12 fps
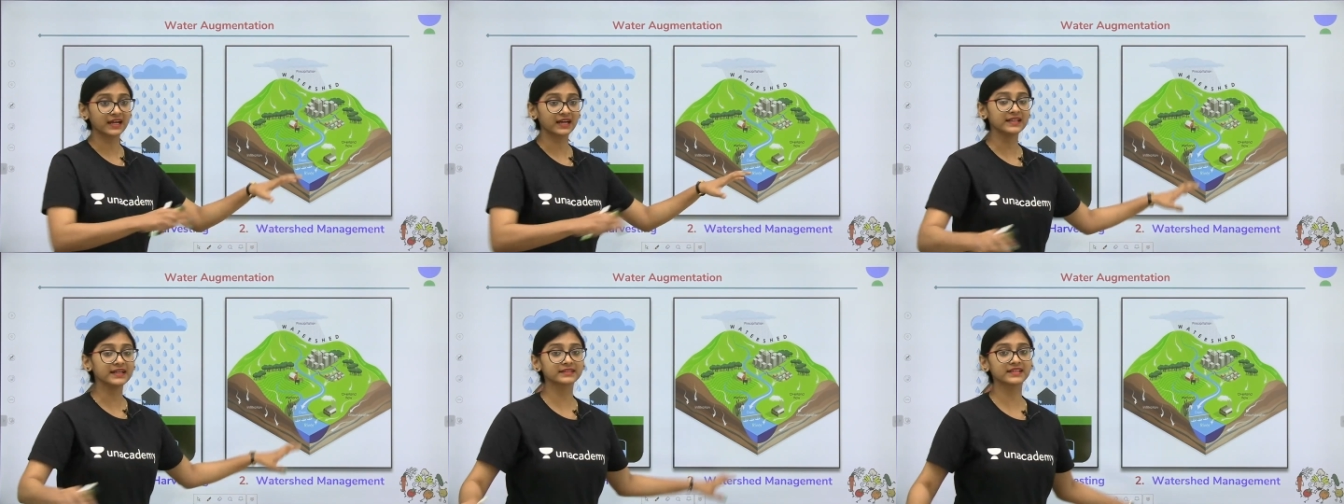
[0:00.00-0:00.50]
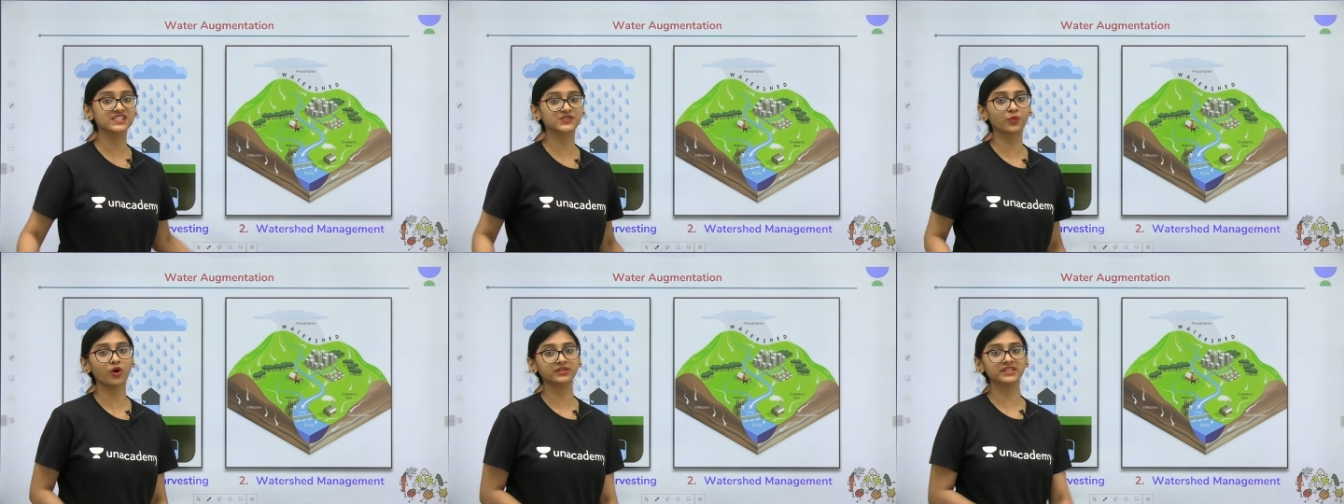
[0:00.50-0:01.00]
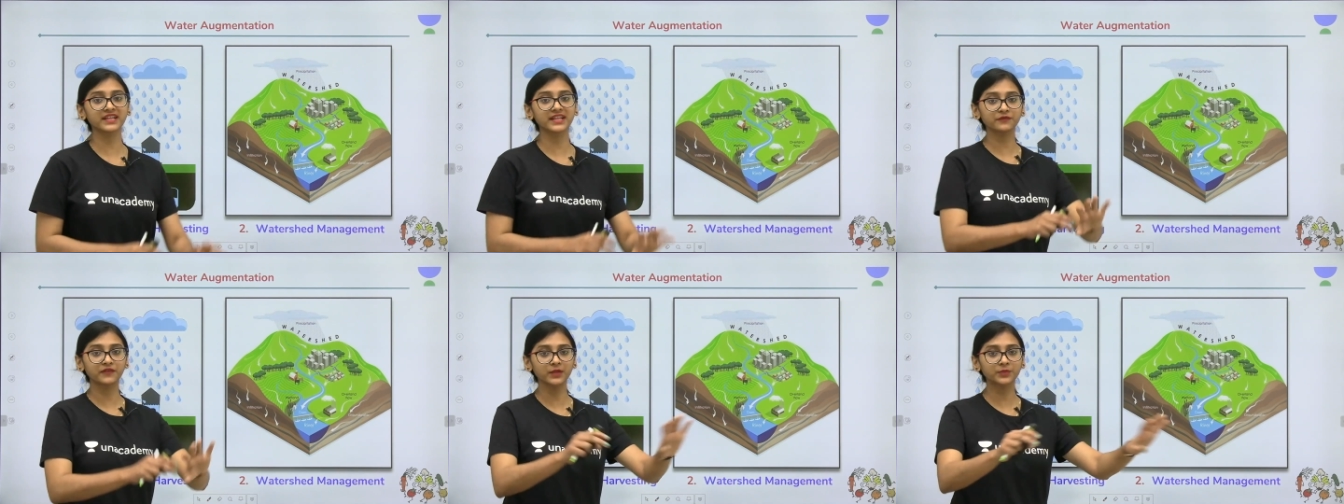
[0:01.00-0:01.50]
collect this water
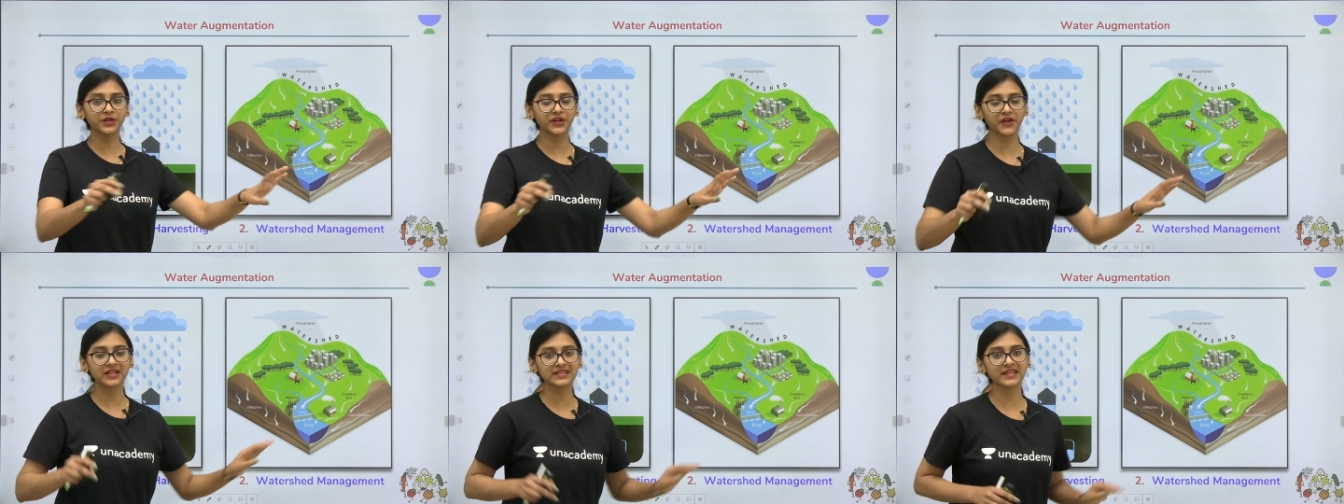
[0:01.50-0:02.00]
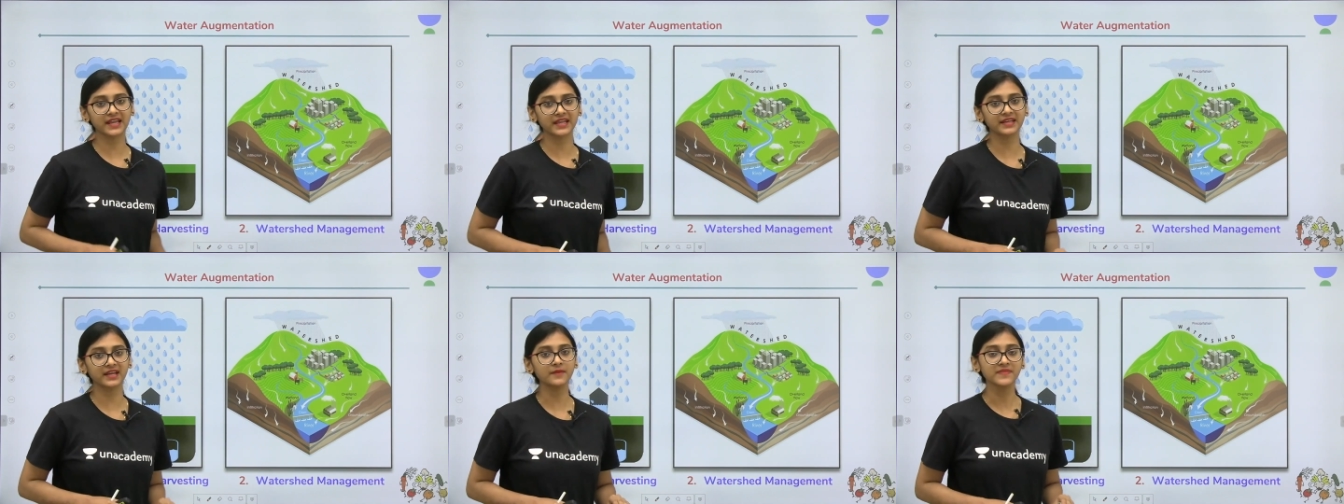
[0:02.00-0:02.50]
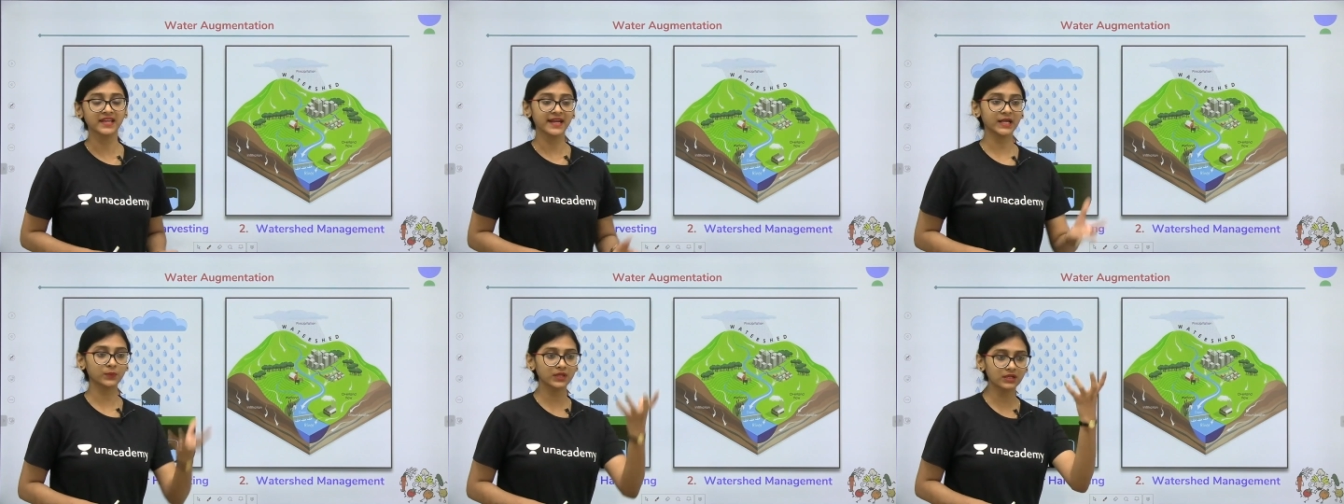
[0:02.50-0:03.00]
in one particular area,
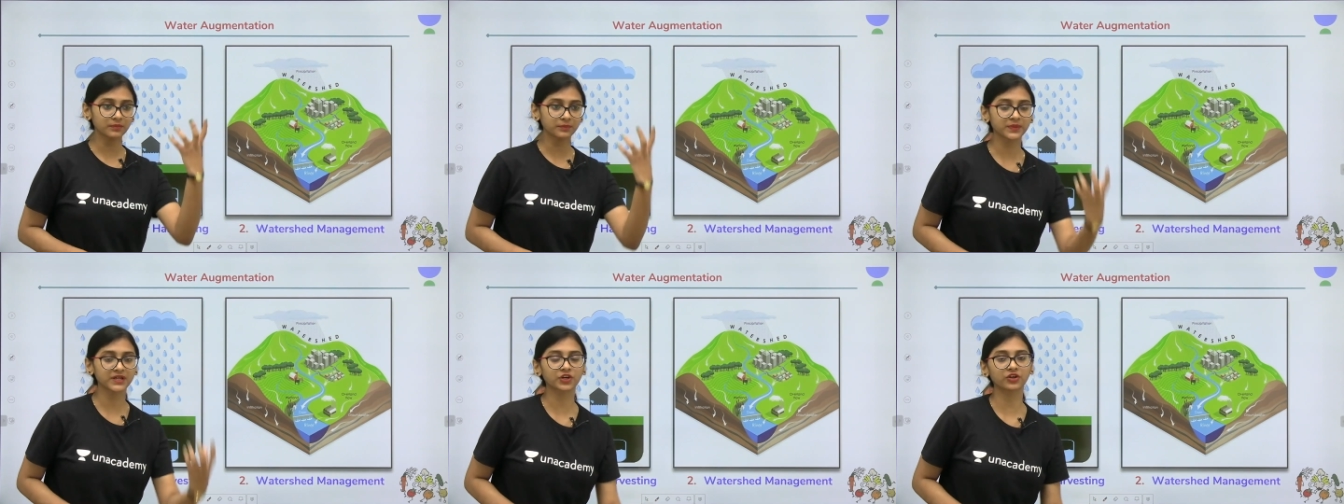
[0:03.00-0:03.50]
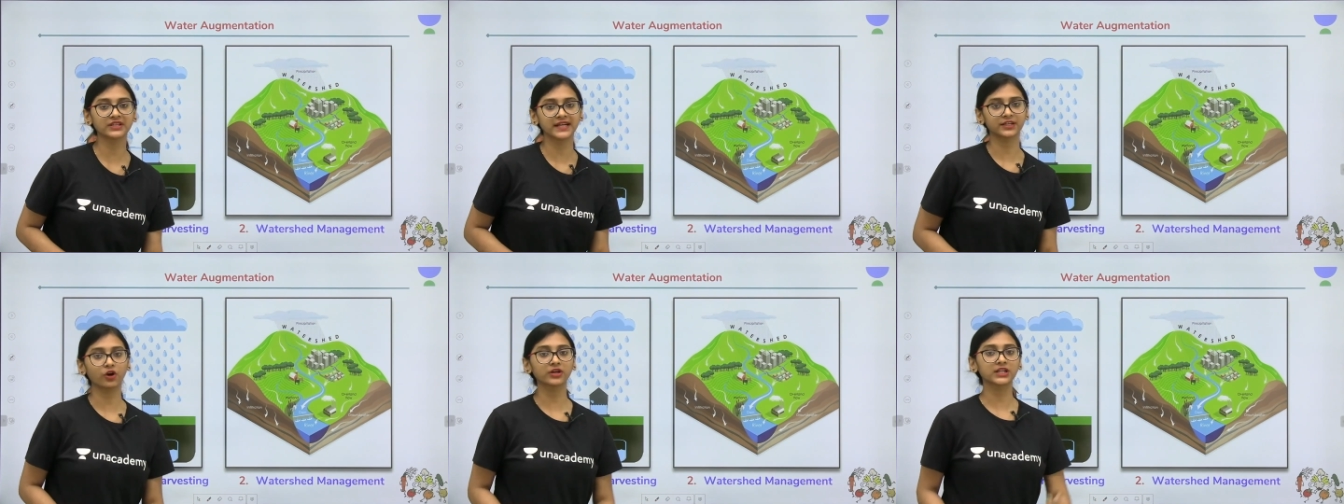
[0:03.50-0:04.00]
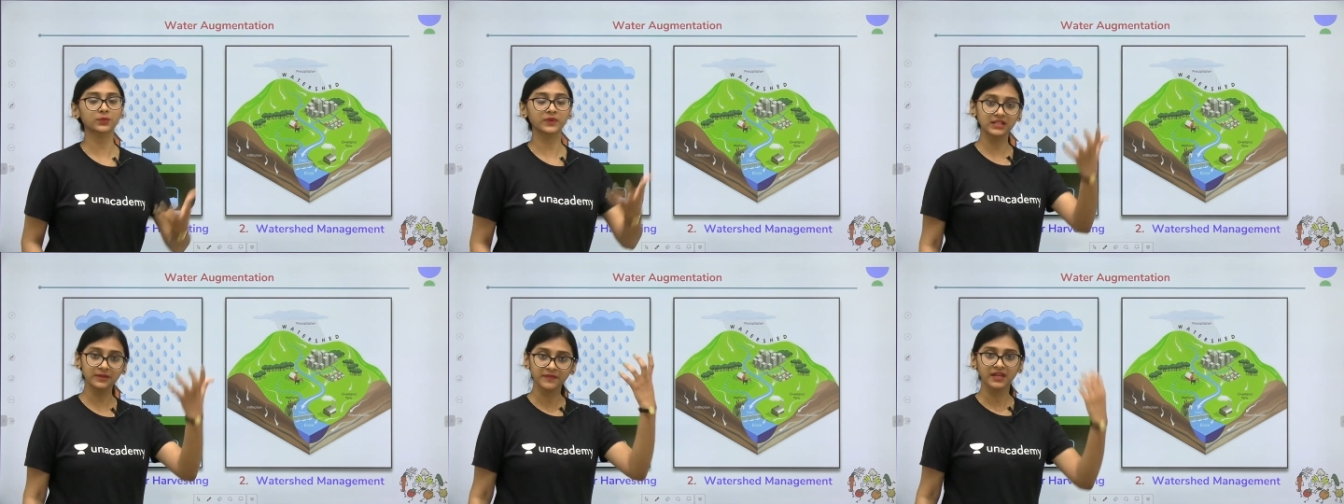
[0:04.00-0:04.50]
it will percolate or it will,